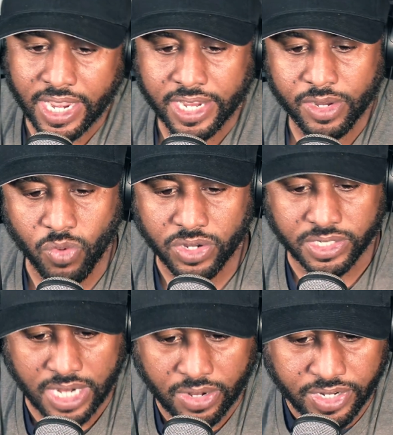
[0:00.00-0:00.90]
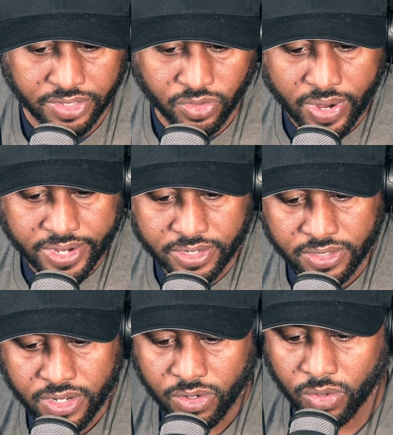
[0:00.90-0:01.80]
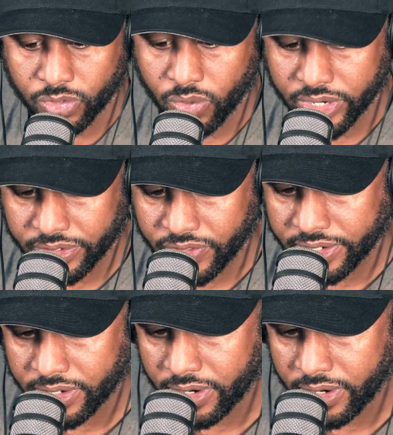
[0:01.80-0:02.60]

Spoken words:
that he wasn't out there threatening or doing anything to